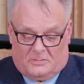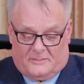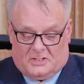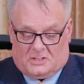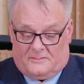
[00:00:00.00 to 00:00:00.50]

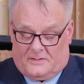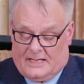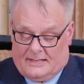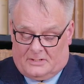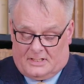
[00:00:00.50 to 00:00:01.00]
provision for
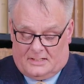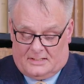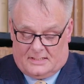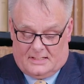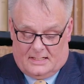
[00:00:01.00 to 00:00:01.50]
the
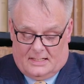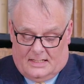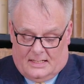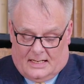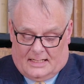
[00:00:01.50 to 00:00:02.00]
applicant,
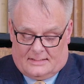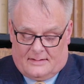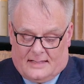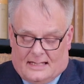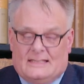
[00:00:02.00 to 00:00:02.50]
and
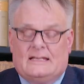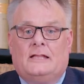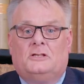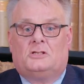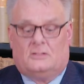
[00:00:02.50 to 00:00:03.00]
that
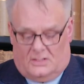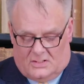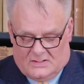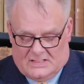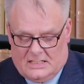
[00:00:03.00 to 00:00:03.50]
tension
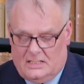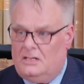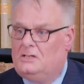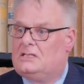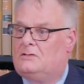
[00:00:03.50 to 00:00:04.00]

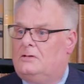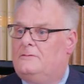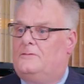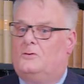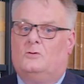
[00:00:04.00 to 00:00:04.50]
continues to
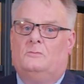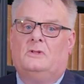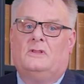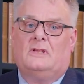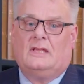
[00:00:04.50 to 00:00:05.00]

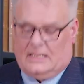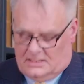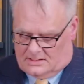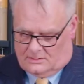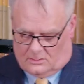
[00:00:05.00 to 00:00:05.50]
inform the
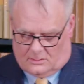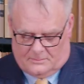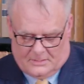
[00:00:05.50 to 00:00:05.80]
case law.